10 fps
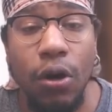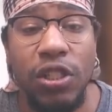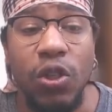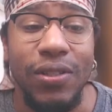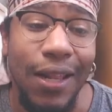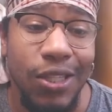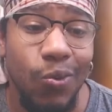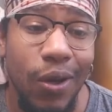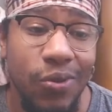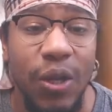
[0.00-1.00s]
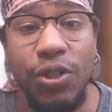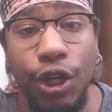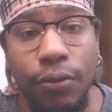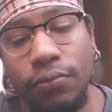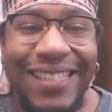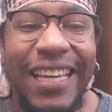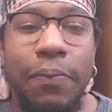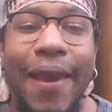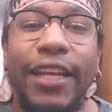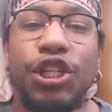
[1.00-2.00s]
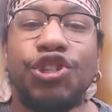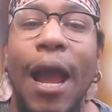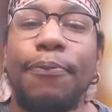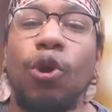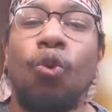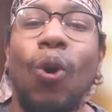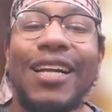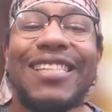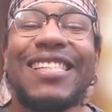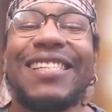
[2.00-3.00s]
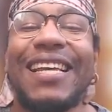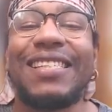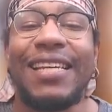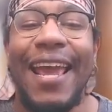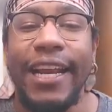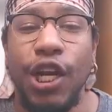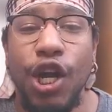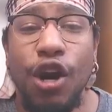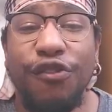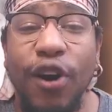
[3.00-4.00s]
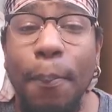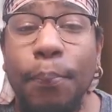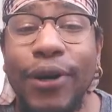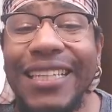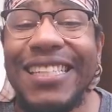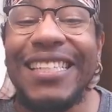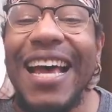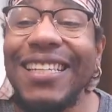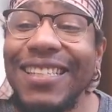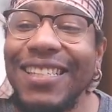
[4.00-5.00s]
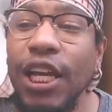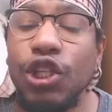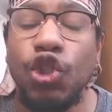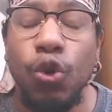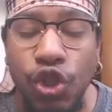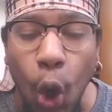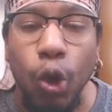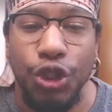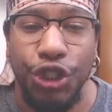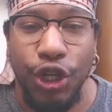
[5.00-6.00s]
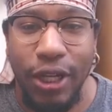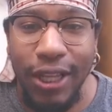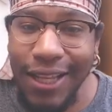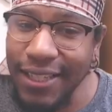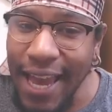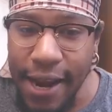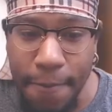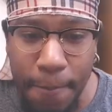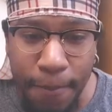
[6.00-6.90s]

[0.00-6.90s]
So let's get into it and see what's good. T-Bait chapter 168, from princess to soldier. Let's get it.